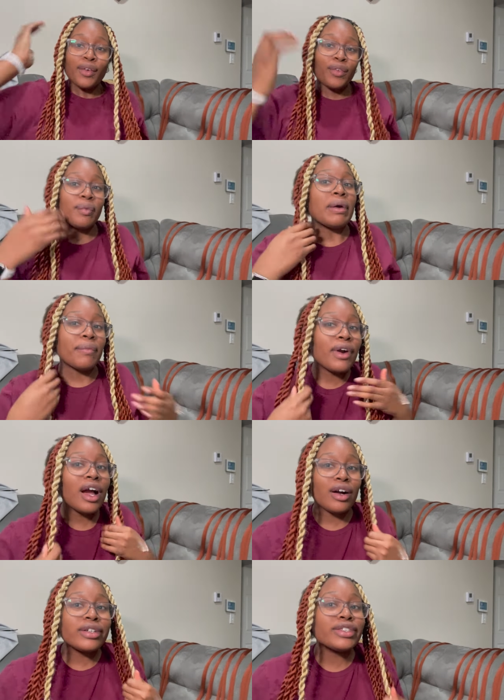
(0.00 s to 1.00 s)
Remember,
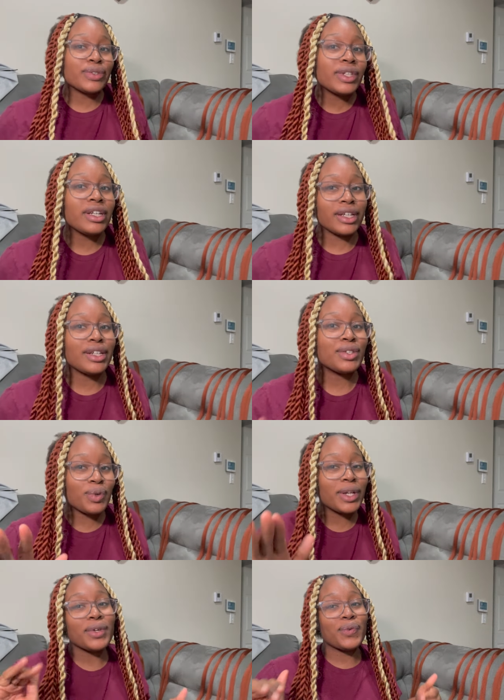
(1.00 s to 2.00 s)
I also did it in
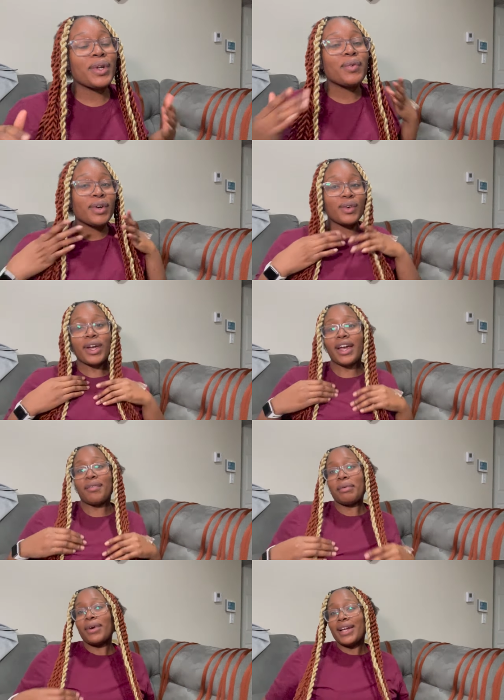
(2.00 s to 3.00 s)
2021. Okay,
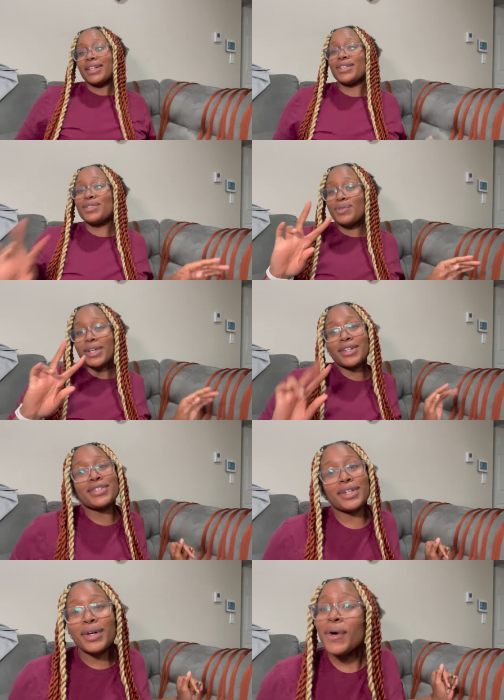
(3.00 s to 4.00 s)
remember I did it 2 years
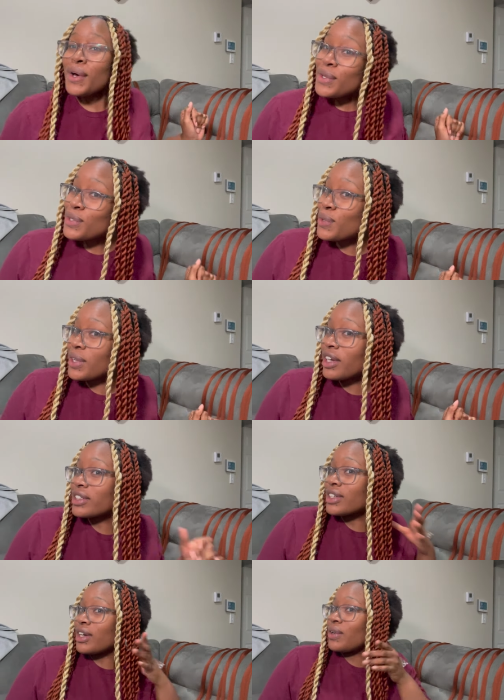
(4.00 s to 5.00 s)
ago,
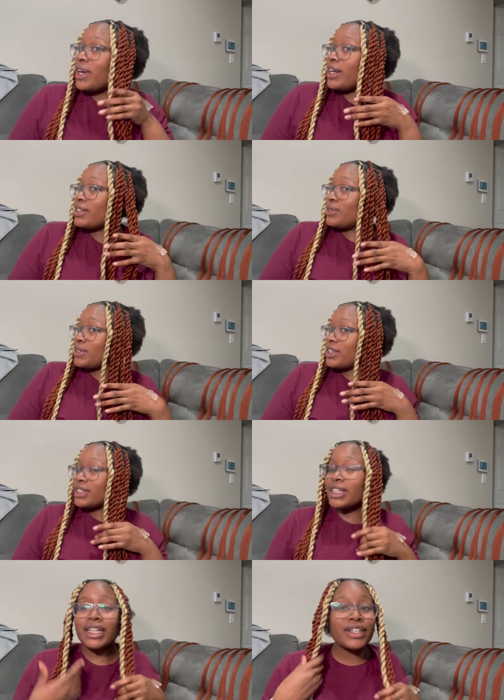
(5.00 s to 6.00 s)
and 2 years
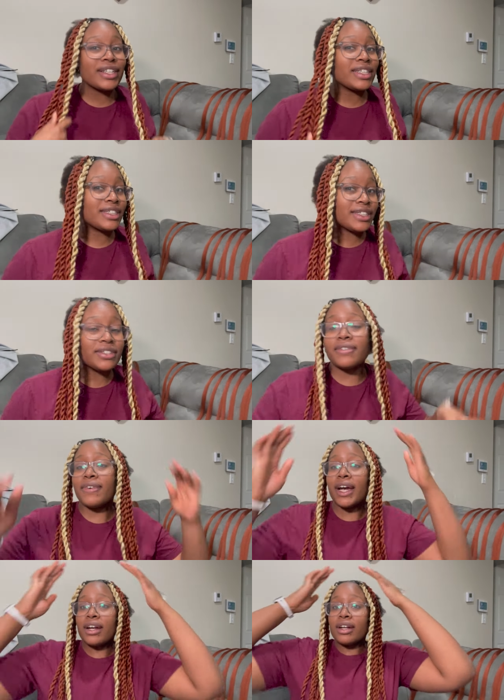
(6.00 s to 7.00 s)
later it's still
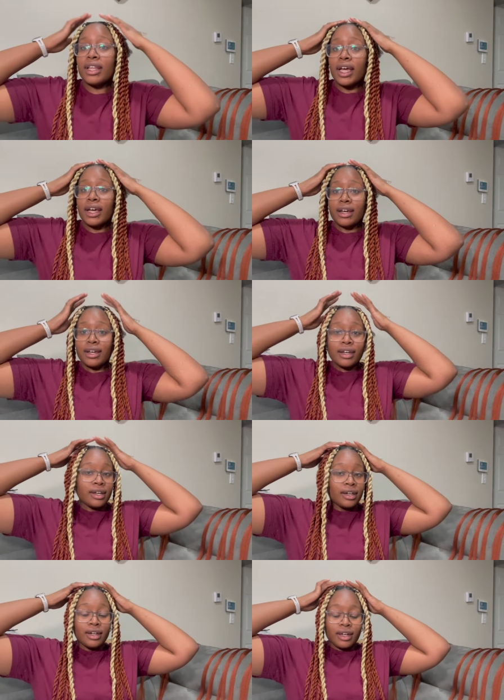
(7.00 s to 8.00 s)
fire. Like,
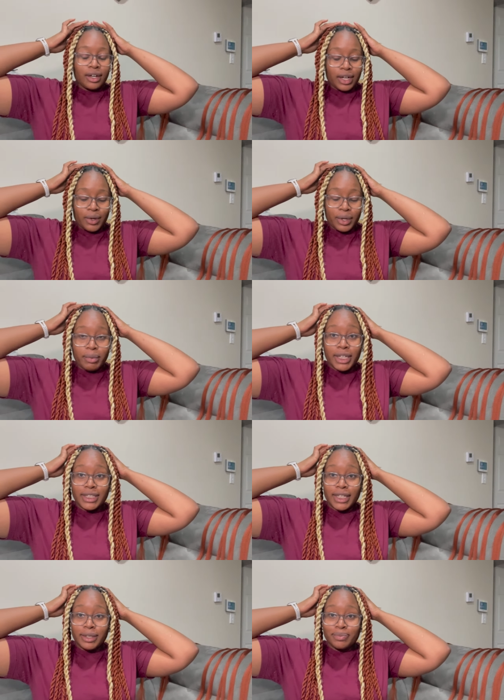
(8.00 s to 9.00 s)
I don't care what nobody's
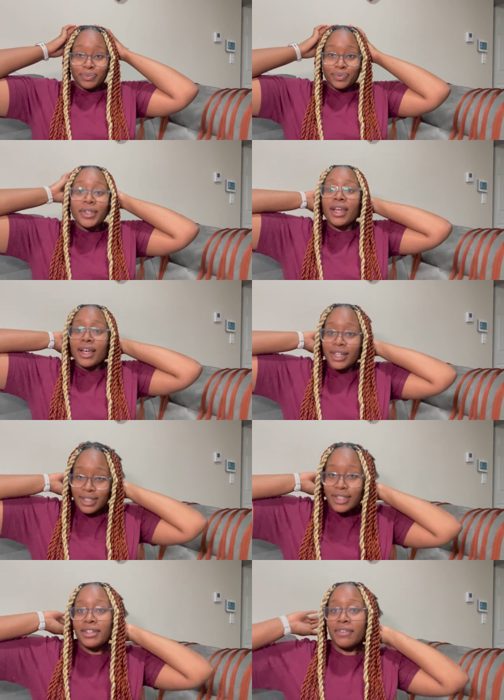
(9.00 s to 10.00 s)
saying, it's
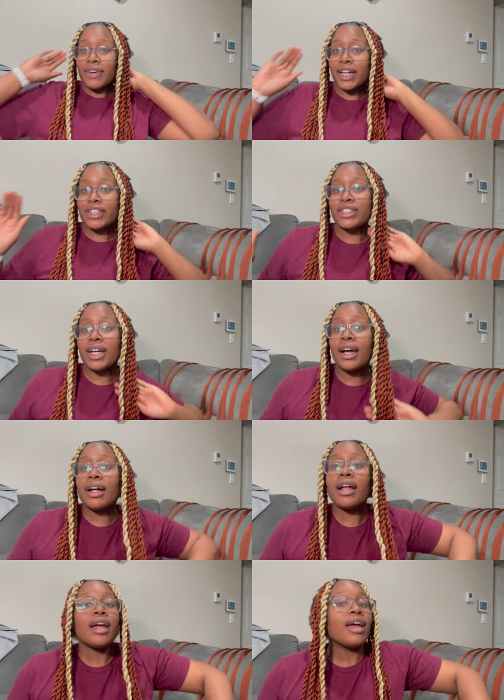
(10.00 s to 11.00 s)
still a fire style,
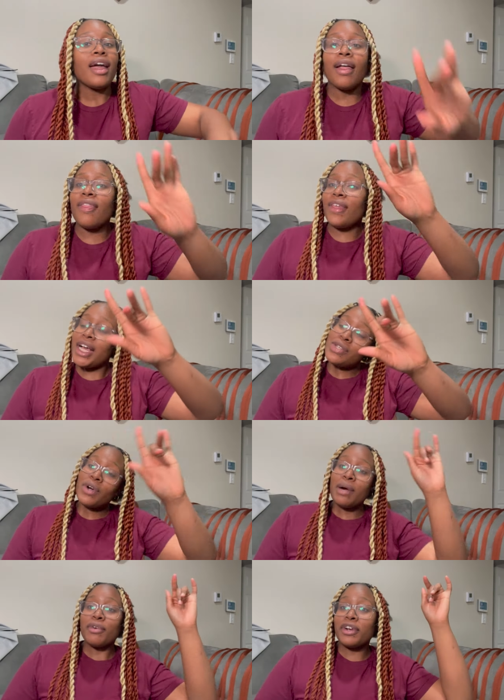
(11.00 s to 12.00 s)
and that's why
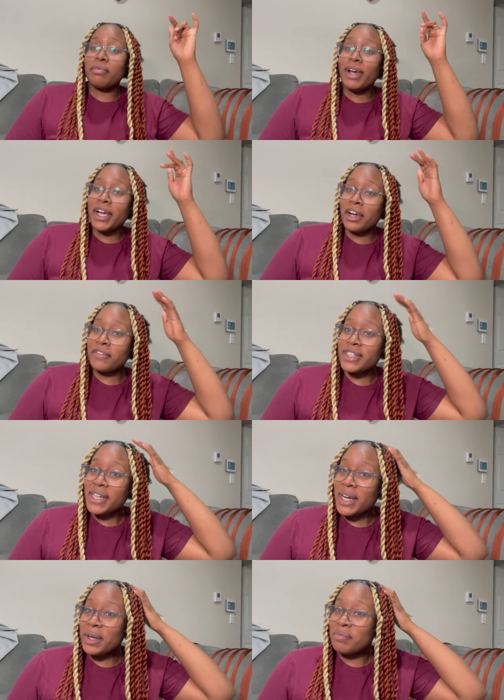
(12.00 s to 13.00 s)
I'm gonna run it back every
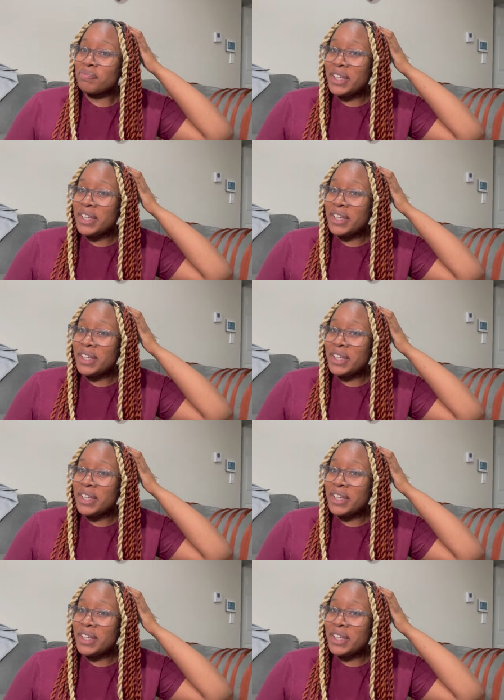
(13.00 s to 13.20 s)
time.